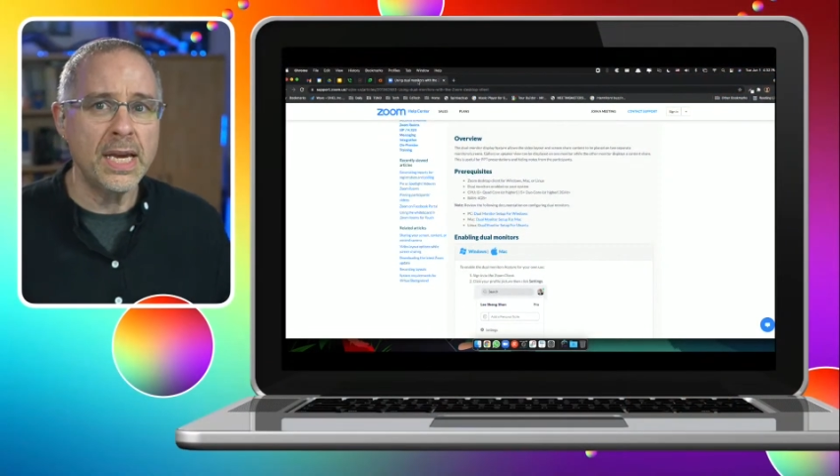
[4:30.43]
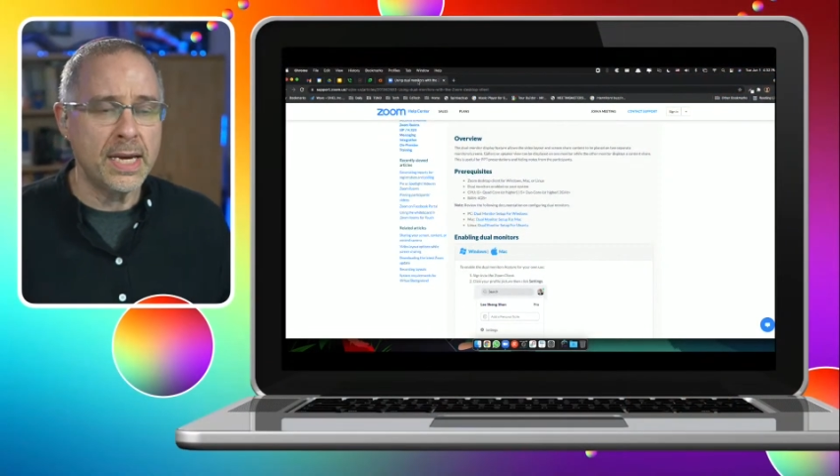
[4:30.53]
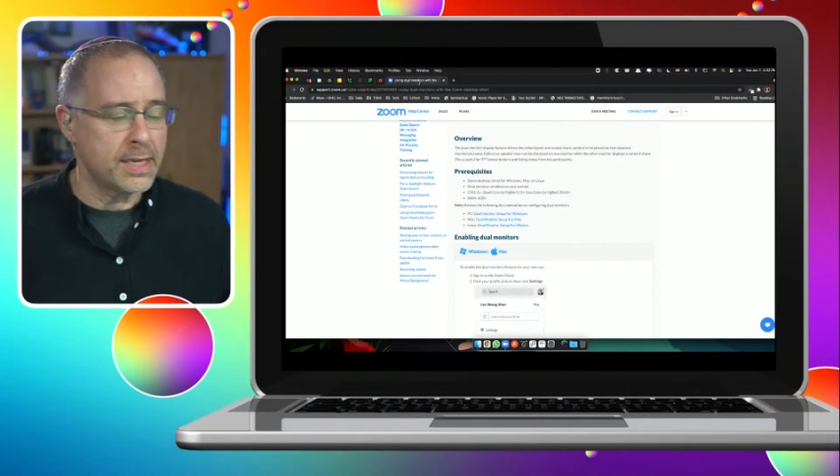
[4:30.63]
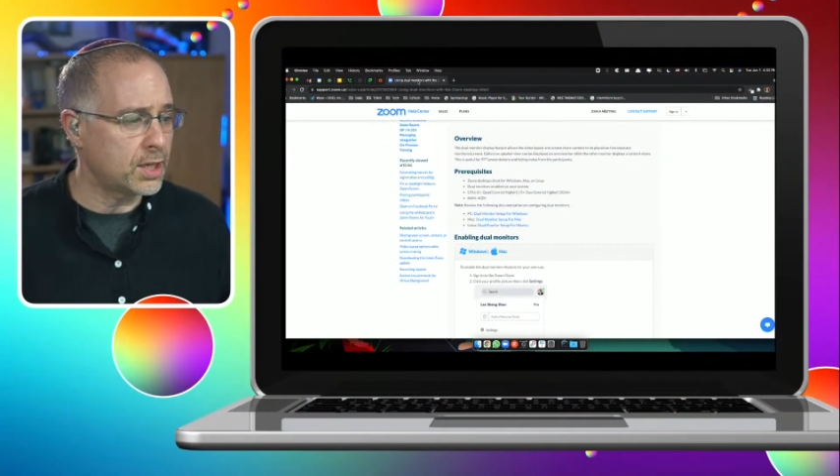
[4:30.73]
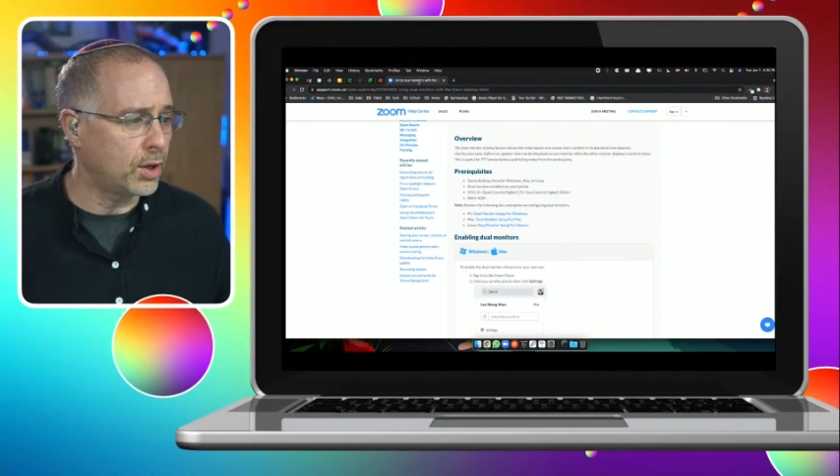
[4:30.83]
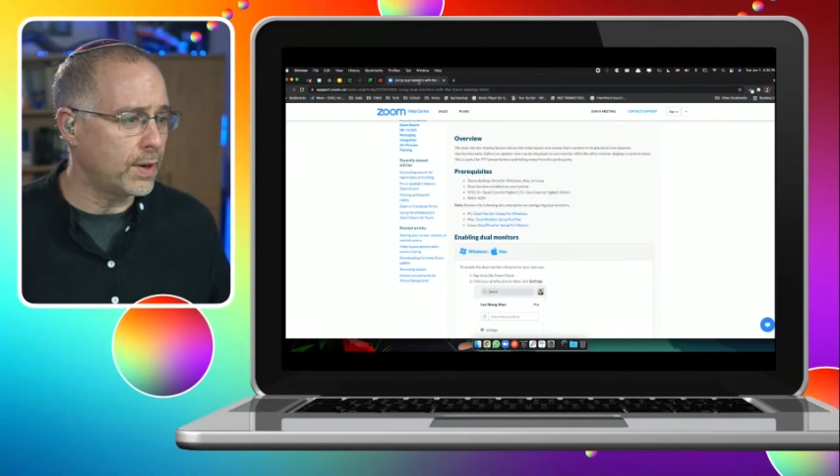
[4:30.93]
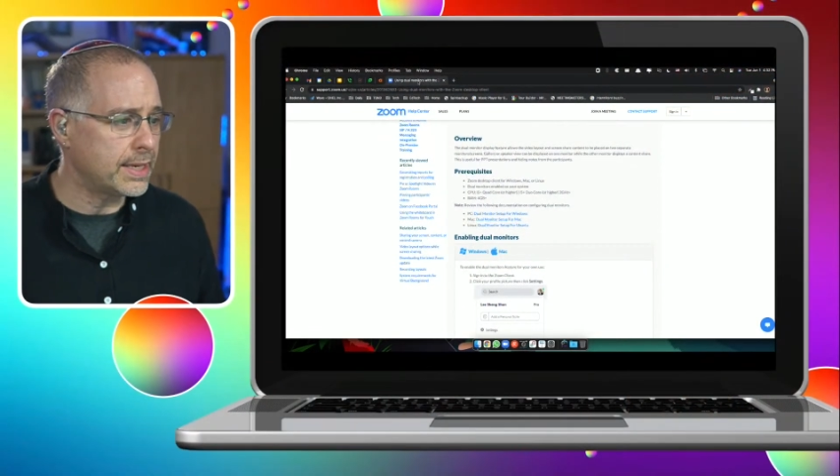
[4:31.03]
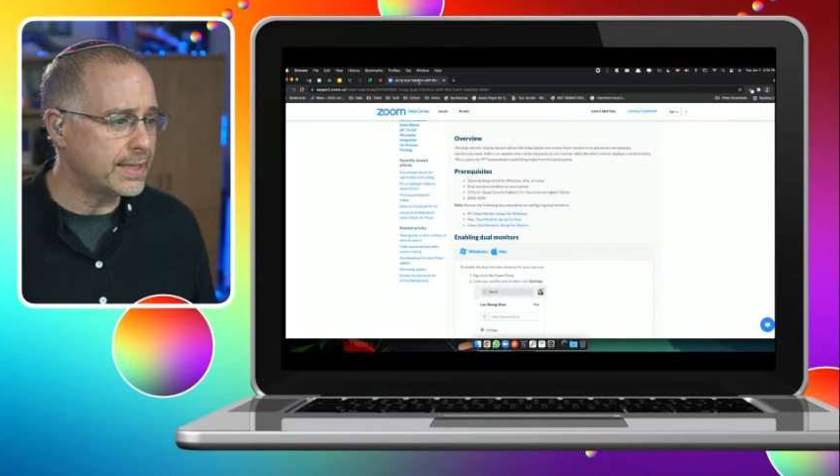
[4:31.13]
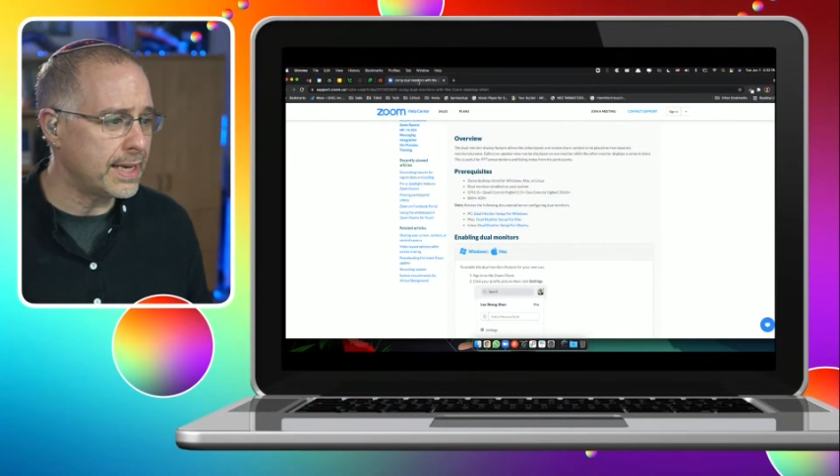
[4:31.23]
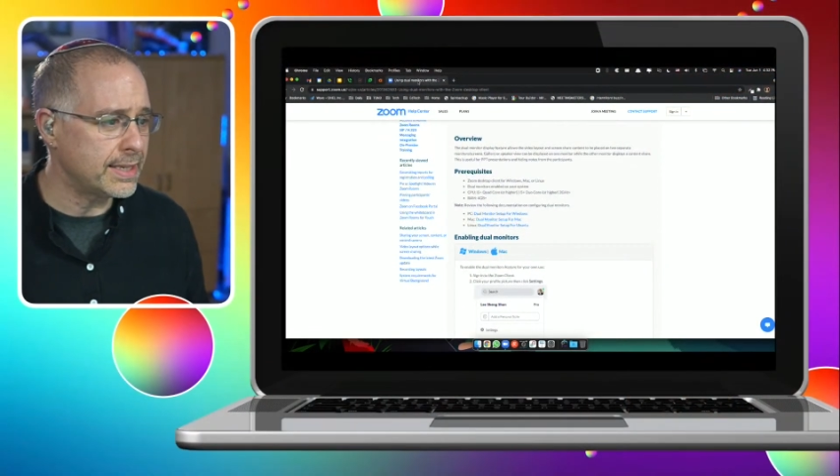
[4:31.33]
So it
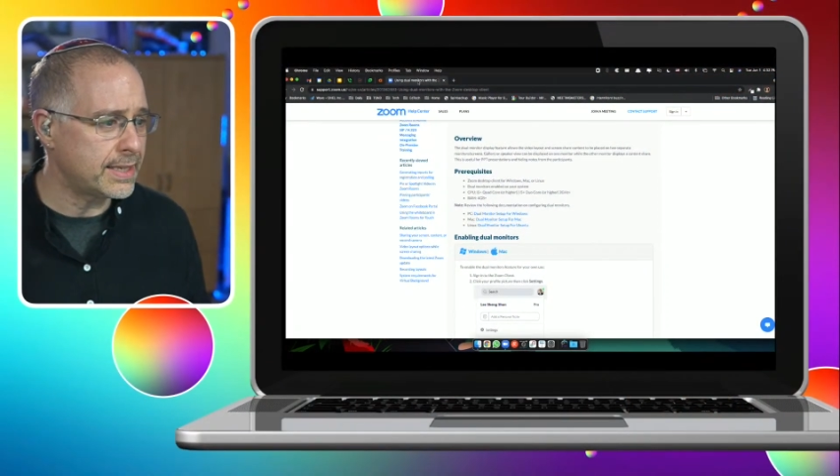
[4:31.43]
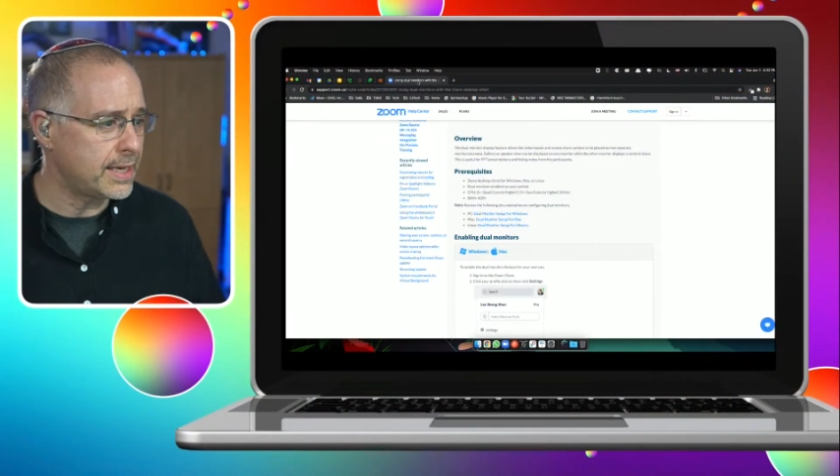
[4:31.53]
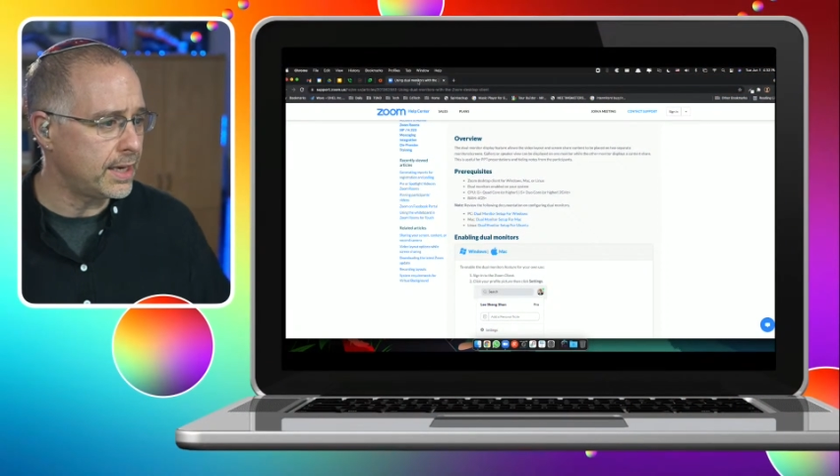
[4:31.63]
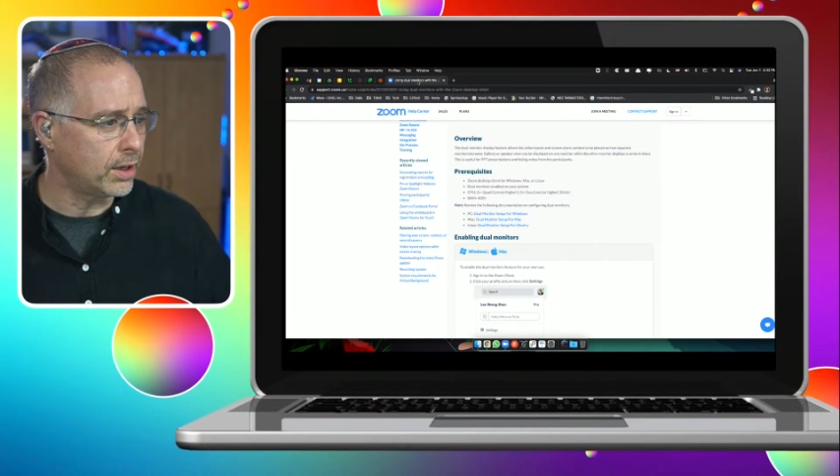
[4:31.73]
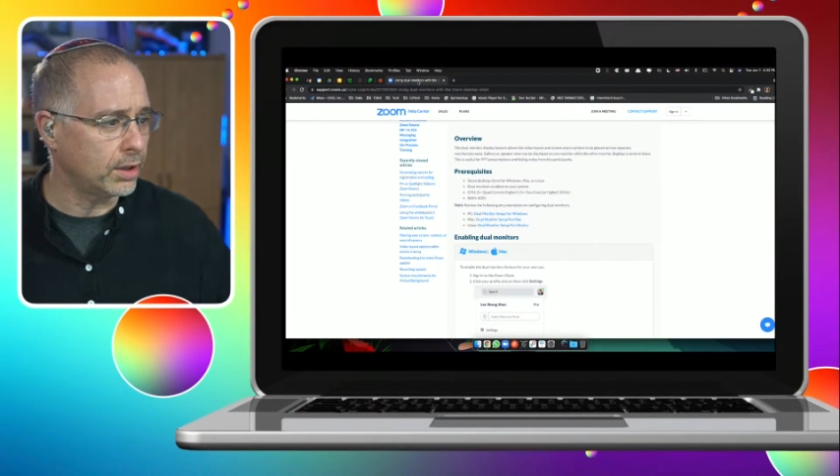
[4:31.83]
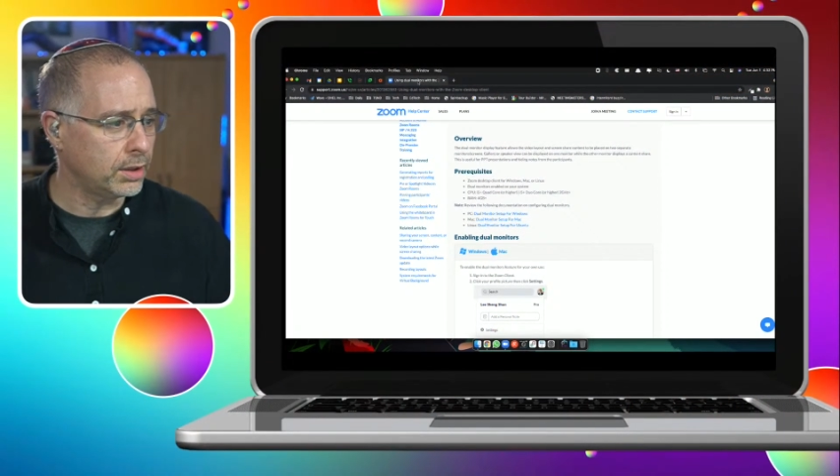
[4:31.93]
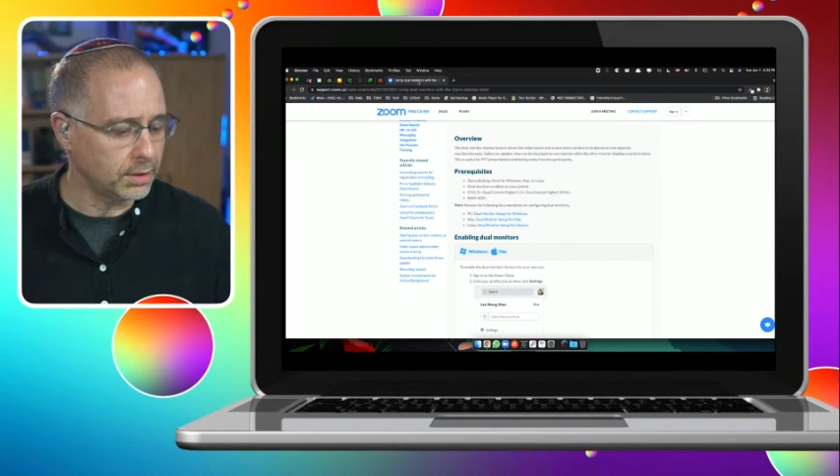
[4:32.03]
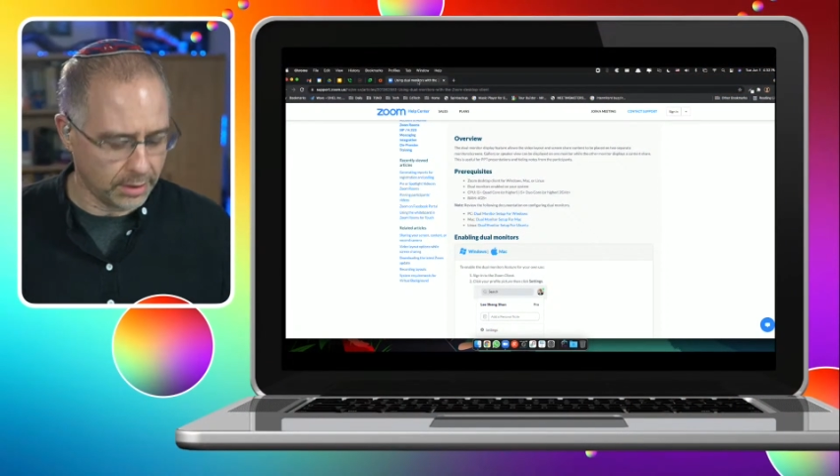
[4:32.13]
says here,